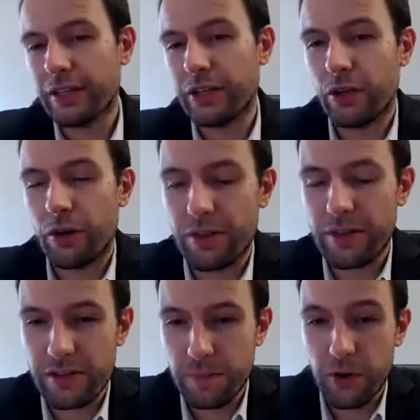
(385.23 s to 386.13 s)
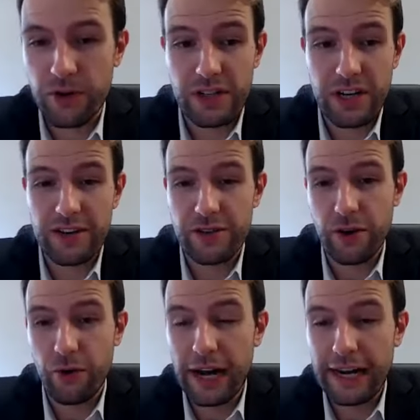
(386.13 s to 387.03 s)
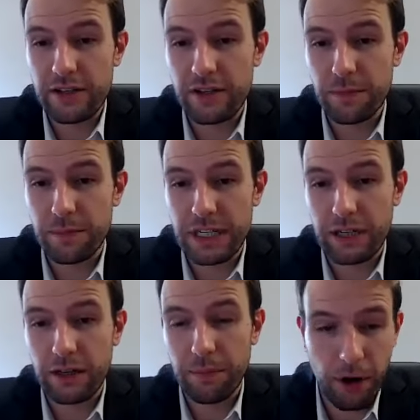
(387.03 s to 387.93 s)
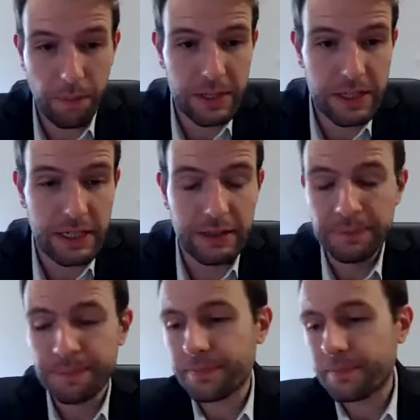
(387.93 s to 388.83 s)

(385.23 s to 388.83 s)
you know, this person has no rights to the particular property,